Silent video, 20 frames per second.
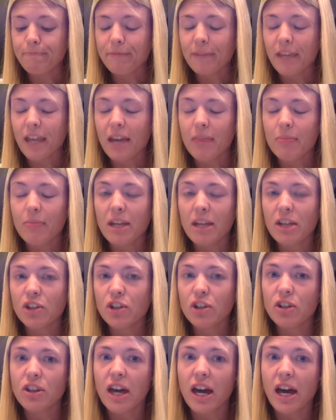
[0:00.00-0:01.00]
and make
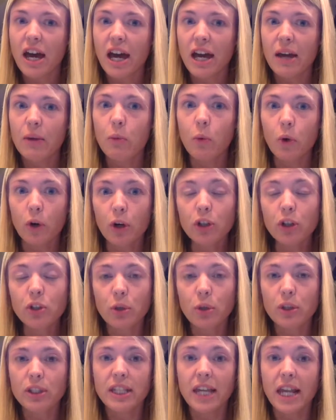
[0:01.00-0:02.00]
sure that I work
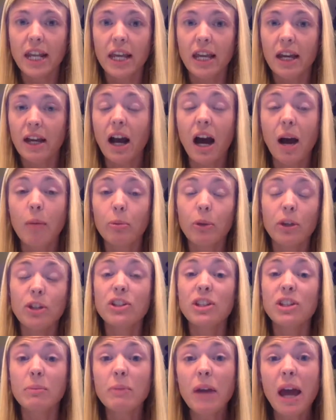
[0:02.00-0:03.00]
towards getting it accomplished.
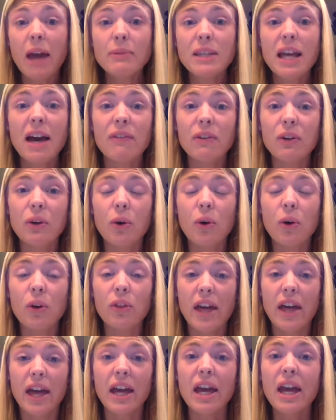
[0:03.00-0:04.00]
Sometimes I have a goal
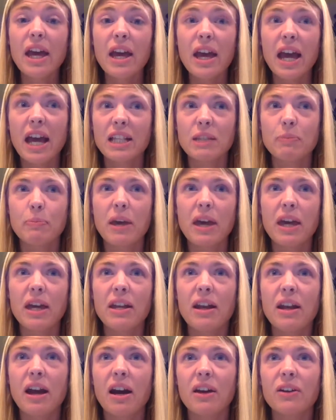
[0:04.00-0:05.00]
that has
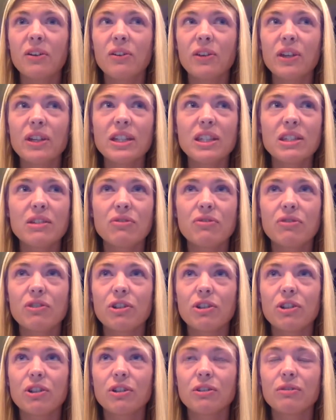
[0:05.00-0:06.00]
been on a list
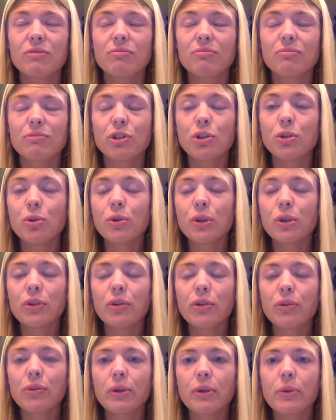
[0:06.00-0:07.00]
for 2 or
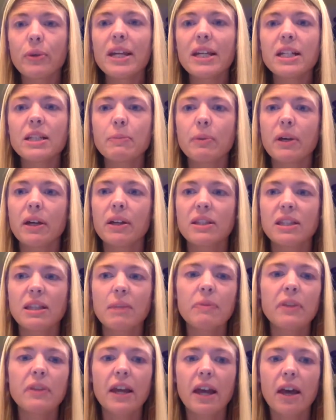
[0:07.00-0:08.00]
3 weeks, but
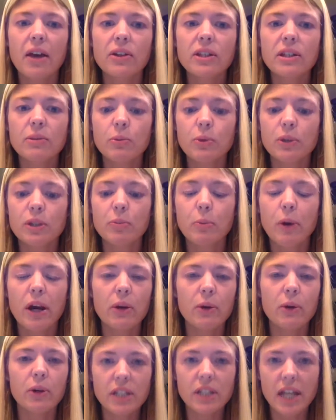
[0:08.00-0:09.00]
something else was
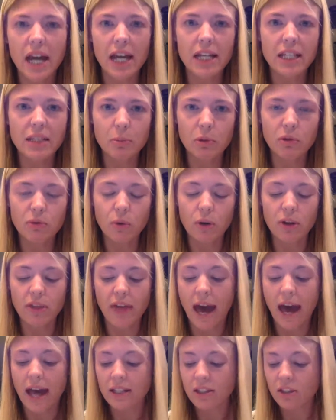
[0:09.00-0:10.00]
prioritized before
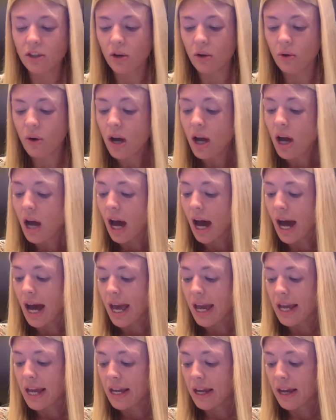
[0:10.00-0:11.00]
that. So
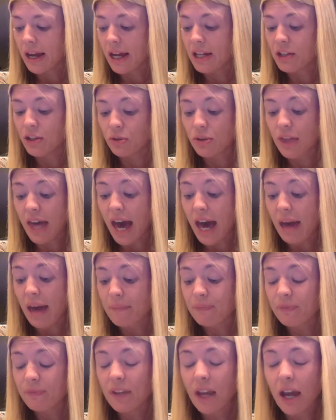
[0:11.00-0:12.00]
I do that.
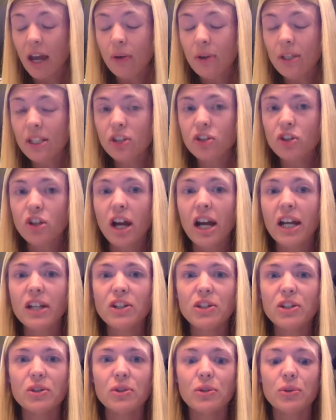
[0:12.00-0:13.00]
I always try
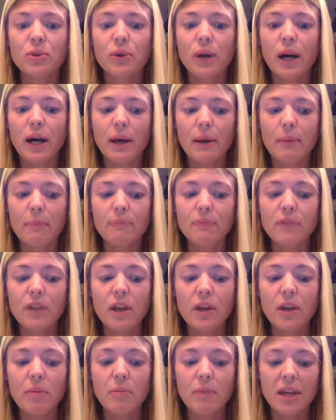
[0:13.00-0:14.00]
to
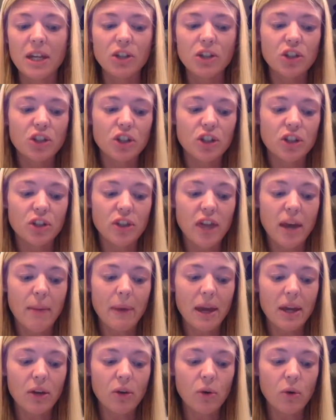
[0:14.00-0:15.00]
make sure that
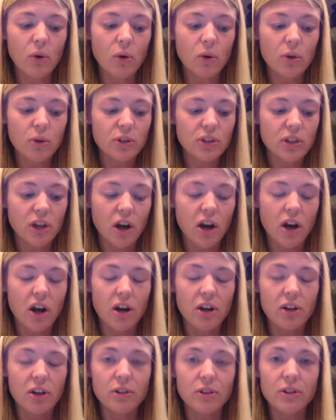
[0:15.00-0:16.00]
my goals
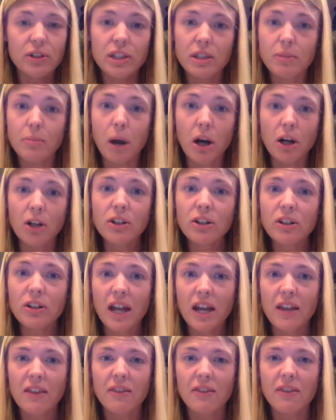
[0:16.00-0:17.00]
are SMART,
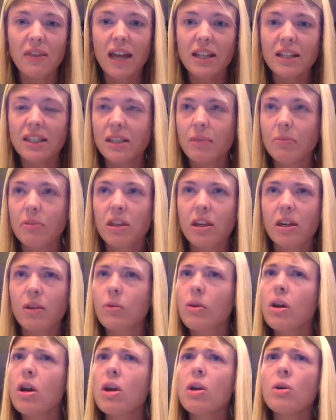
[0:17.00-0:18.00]
and that's
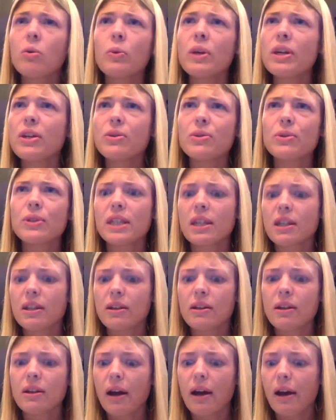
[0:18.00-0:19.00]
something we use
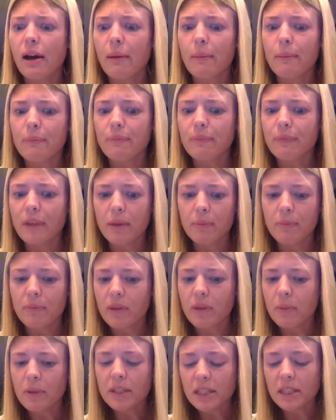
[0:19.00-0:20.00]
in
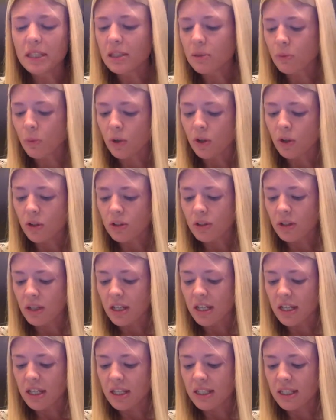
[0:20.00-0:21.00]
the business world,
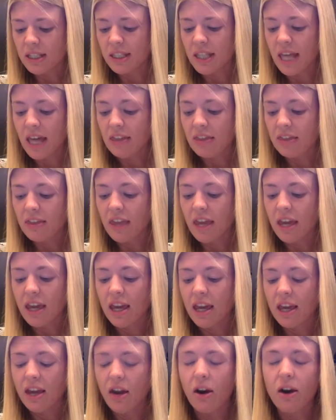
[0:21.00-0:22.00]
is that
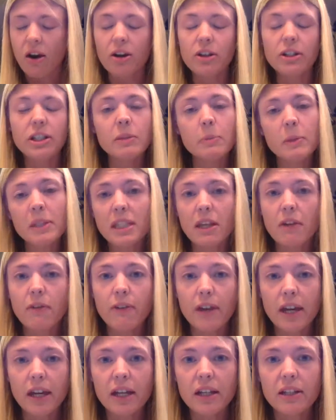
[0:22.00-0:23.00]
they are
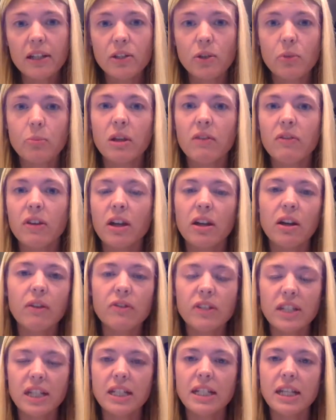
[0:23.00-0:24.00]
specific. So I'm giving
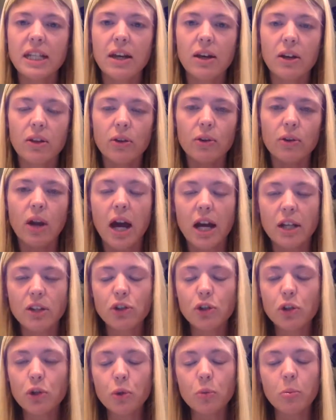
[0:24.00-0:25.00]
enough detail. They're not
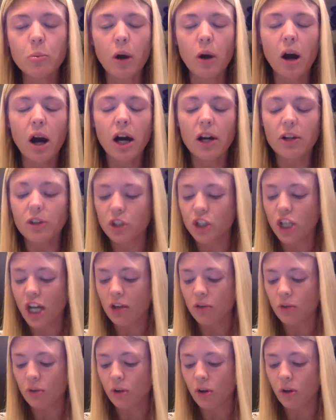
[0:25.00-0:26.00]
too broad or
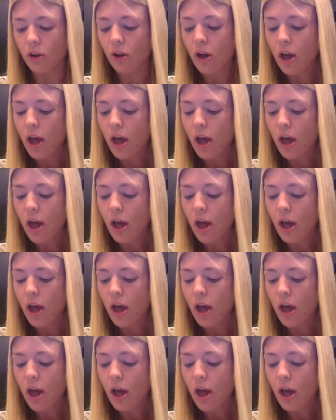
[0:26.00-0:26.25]
general.